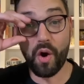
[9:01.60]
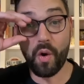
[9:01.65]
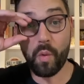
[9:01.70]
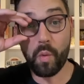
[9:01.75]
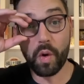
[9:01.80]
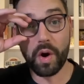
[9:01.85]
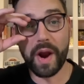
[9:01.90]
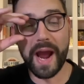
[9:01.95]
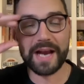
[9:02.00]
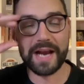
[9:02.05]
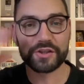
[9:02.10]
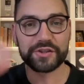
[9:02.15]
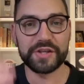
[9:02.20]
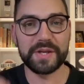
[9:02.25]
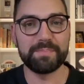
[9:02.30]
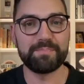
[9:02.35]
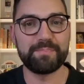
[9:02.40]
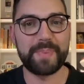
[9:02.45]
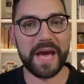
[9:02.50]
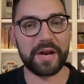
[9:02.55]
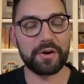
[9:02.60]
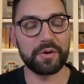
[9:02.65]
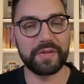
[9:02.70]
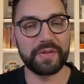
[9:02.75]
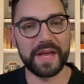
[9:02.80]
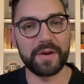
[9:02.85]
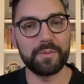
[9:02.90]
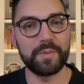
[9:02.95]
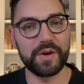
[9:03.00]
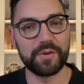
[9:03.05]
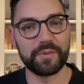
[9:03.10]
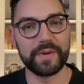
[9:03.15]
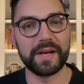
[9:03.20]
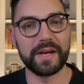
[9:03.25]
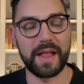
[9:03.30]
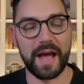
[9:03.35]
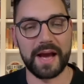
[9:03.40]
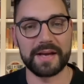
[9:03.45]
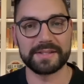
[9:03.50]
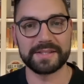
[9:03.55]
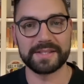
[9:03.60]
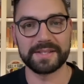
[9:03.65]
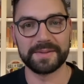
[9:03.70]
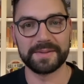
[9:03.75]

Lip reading: we're actually better than we realized.